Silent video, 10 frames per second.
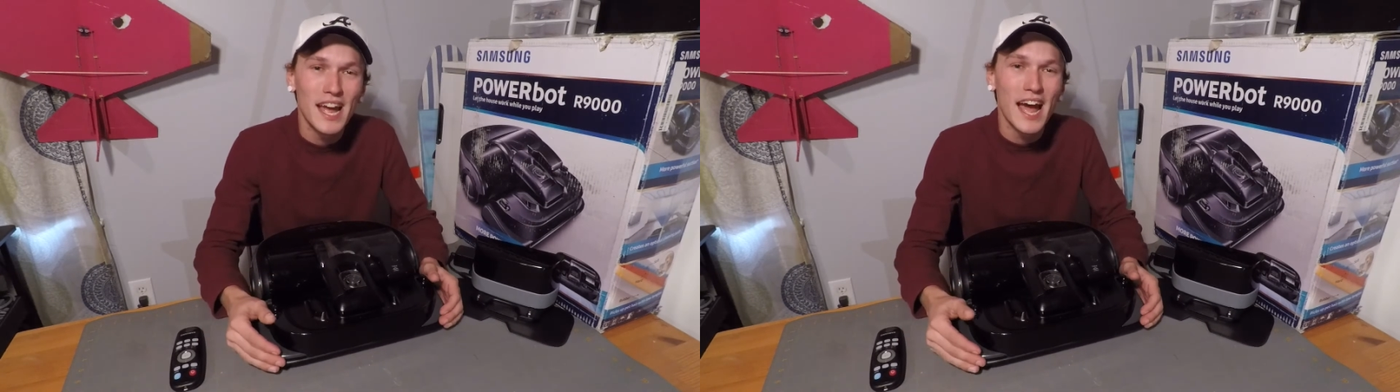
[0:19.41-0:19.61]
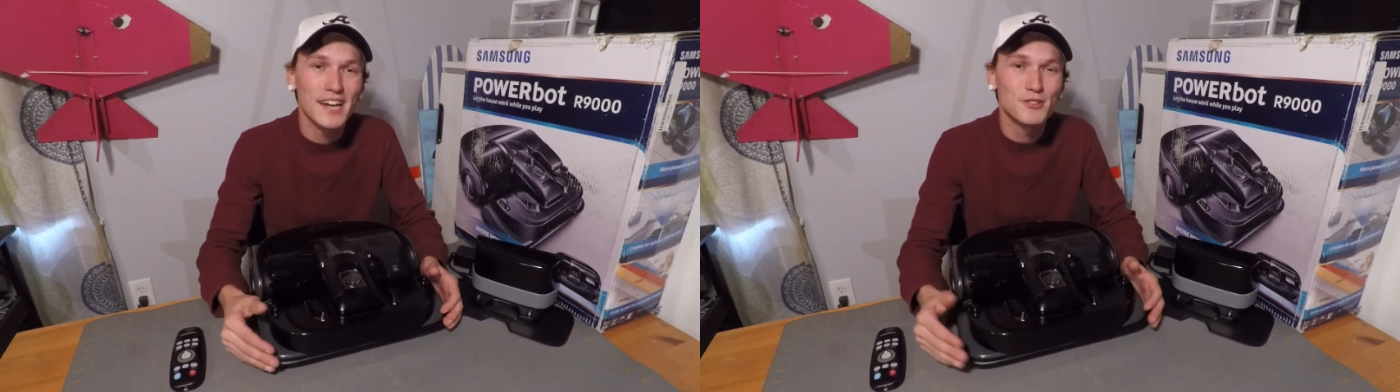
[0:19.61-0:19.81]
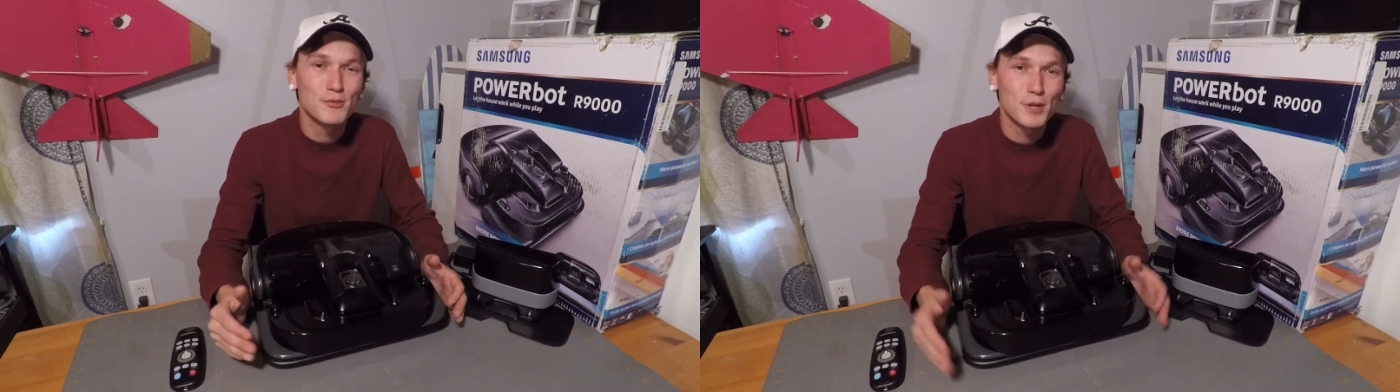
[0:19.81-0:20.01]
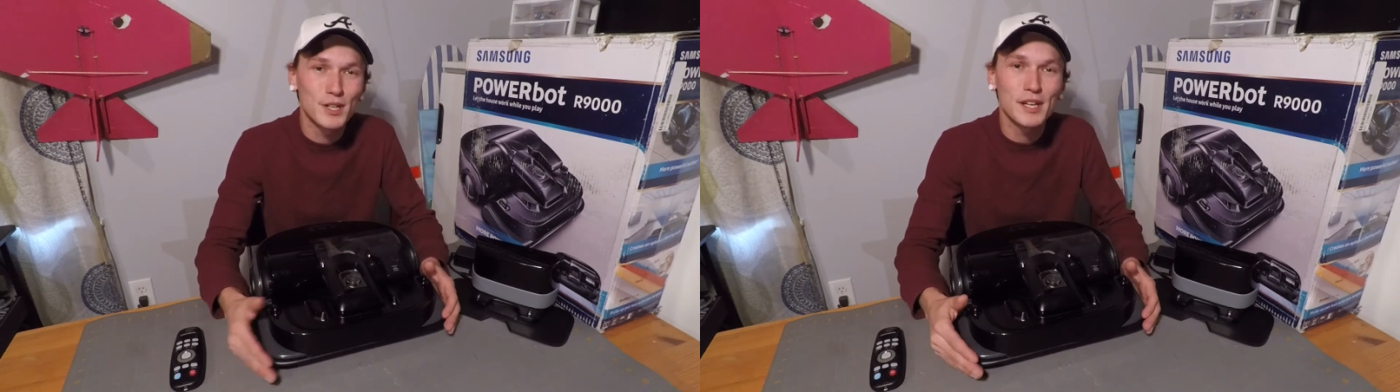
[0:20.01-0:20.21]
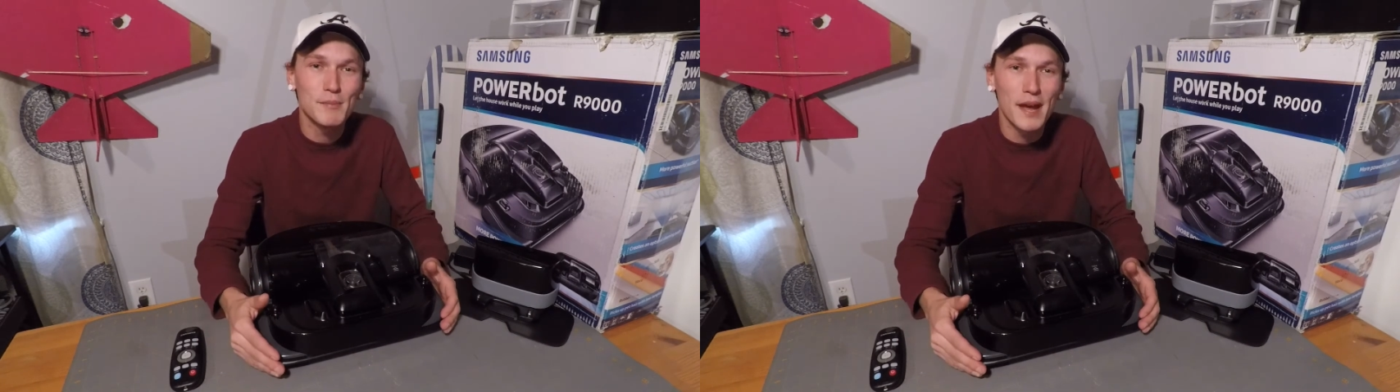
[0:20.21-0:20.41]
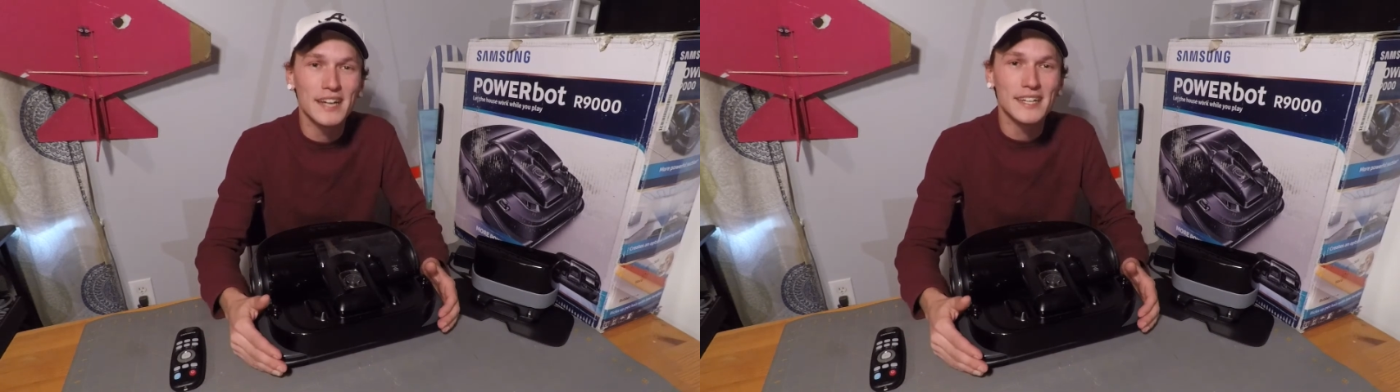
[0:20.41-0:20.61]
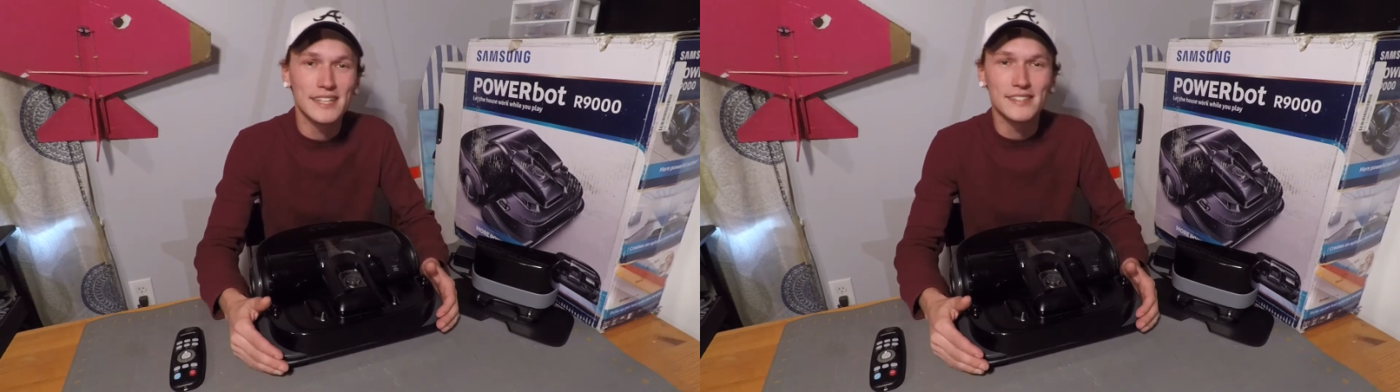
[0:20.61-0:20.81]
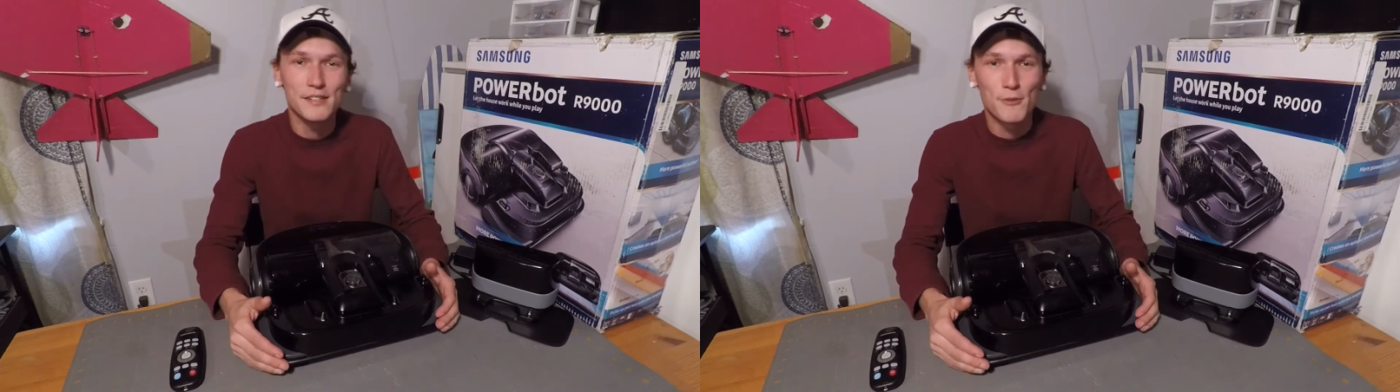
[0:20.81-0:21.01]
has really made it
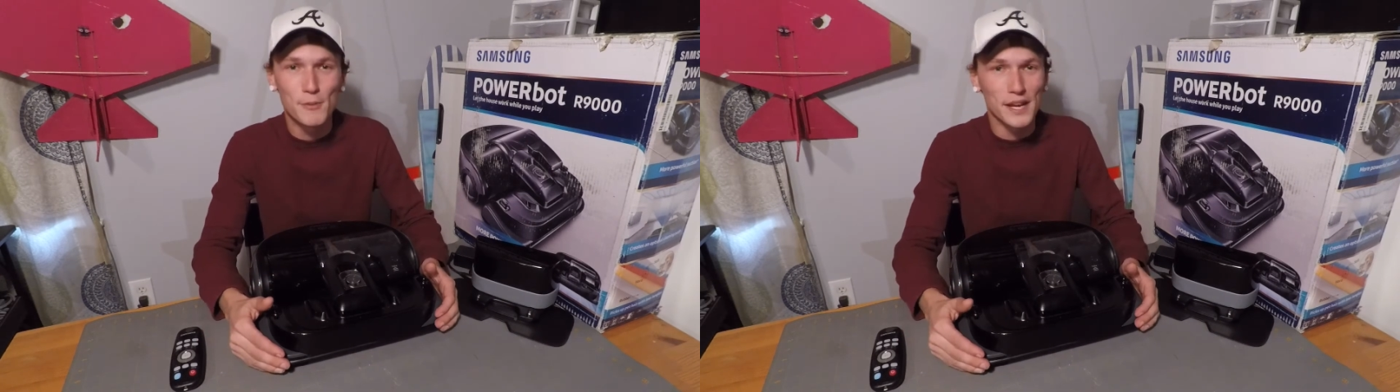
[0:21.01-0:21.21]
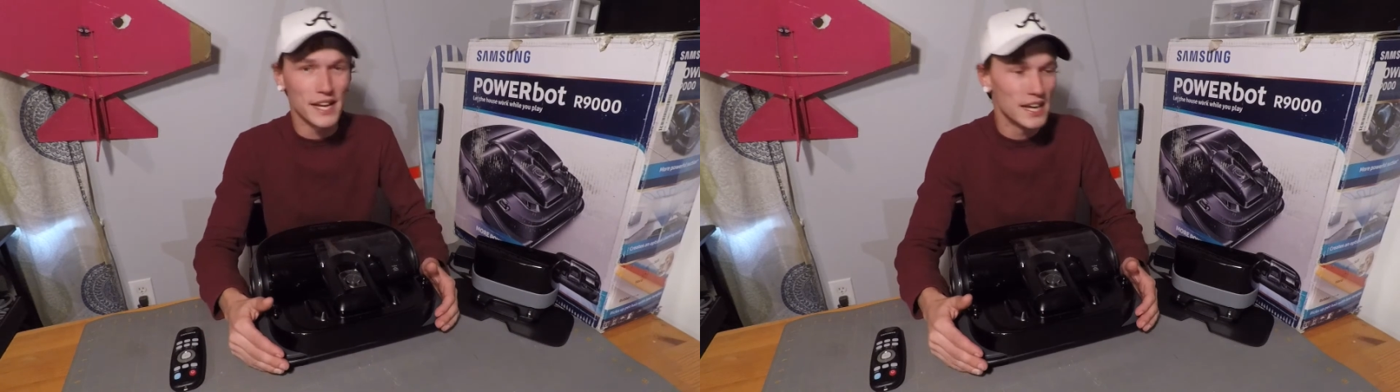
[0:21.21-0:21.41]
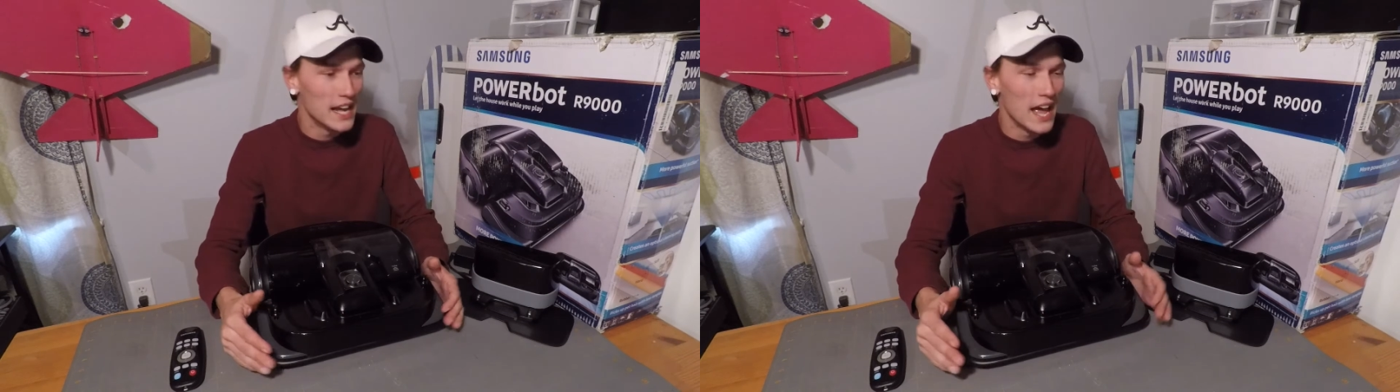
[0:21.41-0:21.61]
easy for me.